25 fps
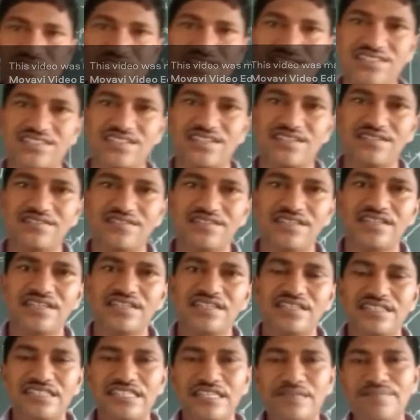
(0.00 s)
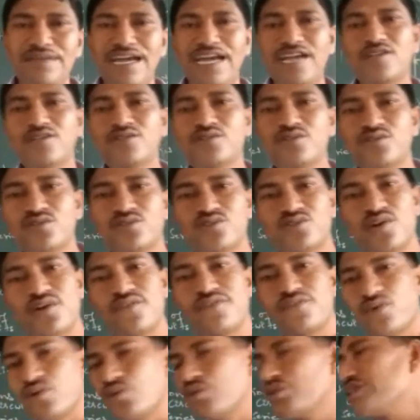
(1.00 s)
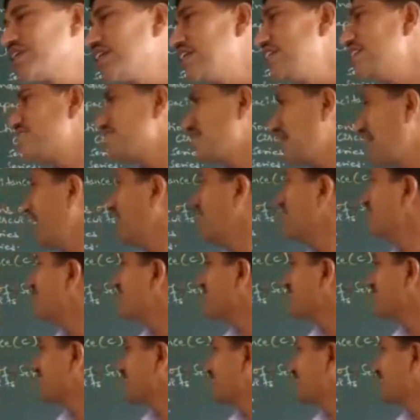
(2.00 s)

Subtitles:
are concerned, the magnitudes of voltage and the